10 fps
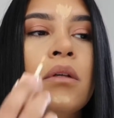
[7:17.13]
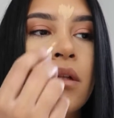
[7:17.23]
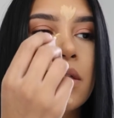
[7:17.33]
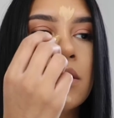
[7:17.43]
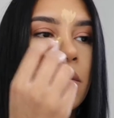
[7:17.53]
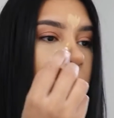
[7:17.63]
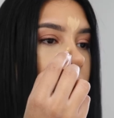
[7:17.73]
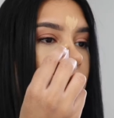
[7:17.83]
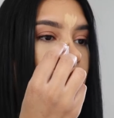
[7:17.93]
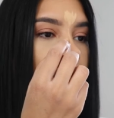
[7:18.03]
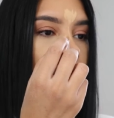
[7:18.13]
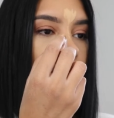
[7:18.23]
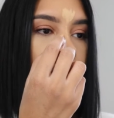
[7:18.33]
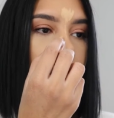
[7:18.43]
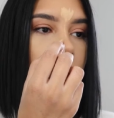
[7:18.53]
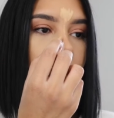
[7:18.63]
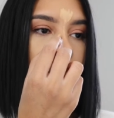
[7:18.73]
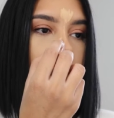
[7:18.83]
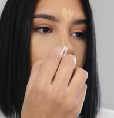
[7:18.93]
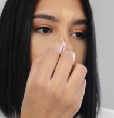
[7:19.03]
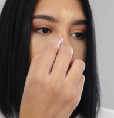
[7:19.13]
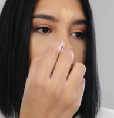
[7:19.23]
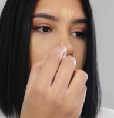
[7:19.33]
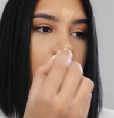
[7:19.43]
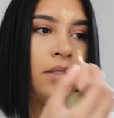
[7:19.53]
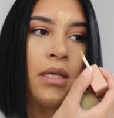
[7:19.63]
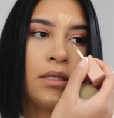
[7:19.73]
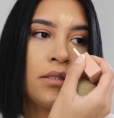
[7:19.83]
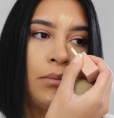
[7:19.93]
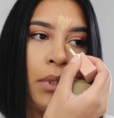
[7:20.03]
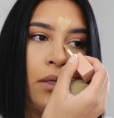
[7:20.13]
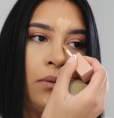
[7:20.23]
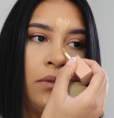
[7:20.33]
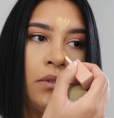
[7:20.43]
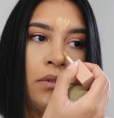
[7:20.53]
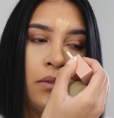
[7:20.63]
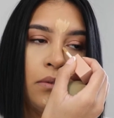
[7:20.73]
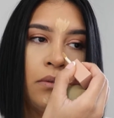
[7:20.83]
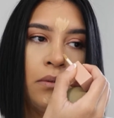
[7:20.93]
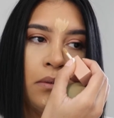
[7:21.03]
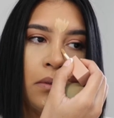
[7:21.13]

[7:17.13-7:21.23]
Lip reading: And let's see, maybe I'll add a little to the sides of my nose too.